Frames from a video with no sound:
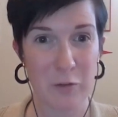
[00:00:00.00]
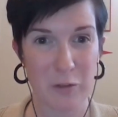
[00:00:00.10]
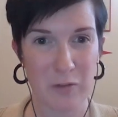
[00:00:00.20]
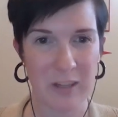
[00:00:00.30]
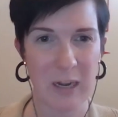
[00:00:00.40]

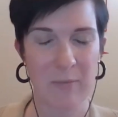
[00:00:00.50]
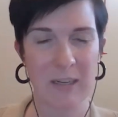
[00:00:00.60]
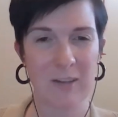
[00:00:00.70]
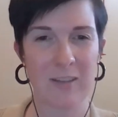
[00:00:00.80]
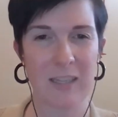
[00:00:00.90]
for the company
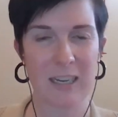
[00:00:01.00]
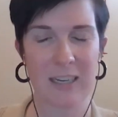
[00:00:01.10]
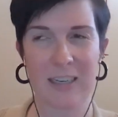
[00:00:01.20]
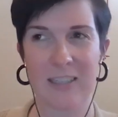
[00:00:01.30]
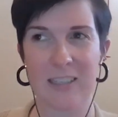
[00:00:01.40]
looked like.
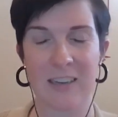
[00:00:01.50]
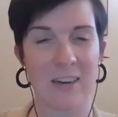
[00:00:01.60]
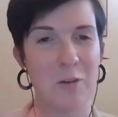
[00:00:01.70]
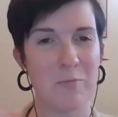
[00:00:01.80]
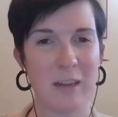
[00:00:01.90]
And he said,
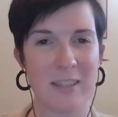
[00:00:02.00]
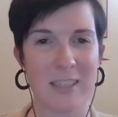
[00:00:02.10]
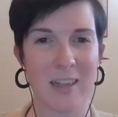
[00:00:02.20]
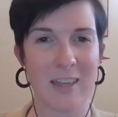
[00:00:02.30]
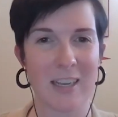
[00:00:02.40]
nope, not
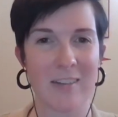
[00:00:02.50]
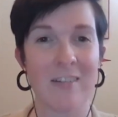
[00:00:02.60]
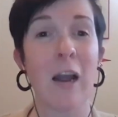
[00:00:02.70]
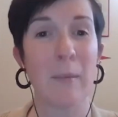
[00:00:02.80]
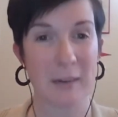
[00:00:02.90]
selling it.
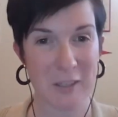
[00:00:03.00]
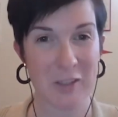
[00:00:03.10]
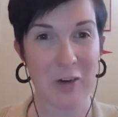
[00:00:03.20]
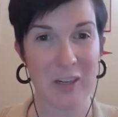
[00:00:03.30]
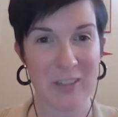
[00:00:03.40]
I'm going to
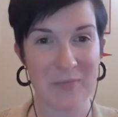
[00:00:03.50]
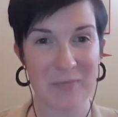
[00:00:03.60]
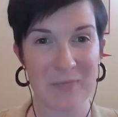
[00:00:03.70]
start it.